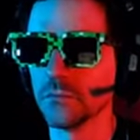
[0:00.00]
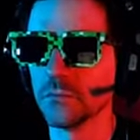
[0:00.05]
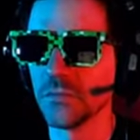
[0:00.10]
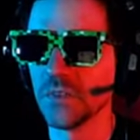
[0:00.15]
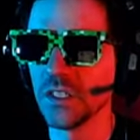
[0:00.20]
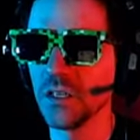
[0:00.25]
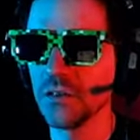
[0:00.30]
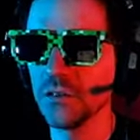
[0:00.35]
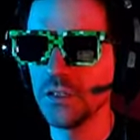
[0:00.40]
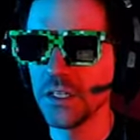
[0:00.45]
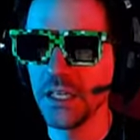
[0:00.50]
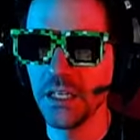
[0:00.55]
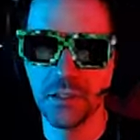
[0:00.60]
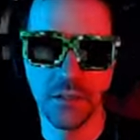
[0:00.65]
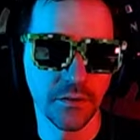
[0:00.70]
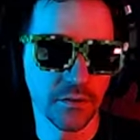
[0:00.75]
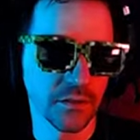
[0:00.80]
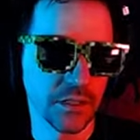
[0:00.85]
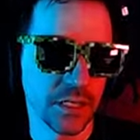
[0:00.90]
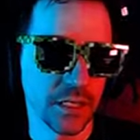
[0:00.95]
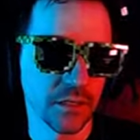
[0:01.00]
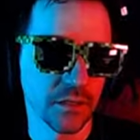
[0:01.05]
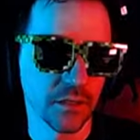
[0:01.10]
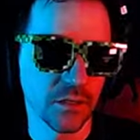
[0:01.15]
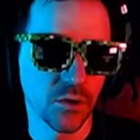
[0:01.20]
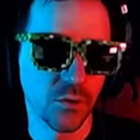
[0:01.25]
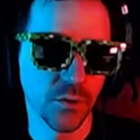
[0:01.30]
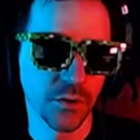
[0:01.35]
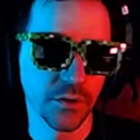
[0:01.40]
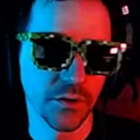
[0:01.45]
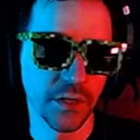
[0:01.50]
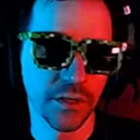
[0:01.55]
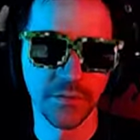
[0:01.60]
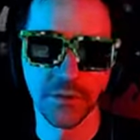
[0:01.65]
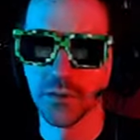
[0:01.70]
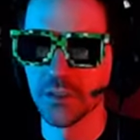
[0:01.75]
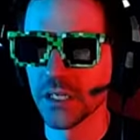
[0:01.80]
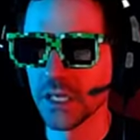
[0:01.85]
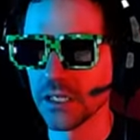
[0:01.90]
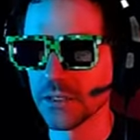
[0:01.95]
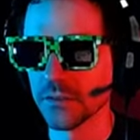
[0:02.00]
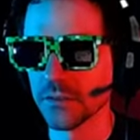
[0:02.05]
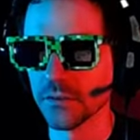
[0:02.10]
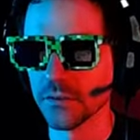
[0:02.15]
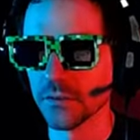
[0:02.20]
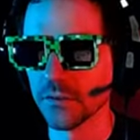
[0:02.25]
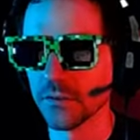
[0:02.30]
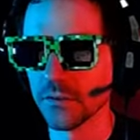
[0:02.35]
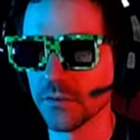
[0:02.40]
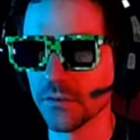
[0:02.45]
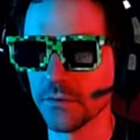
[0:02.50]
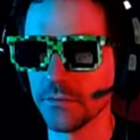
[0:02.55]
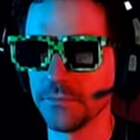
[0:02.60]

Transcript: Another day, another dollar. A quarter after taxes.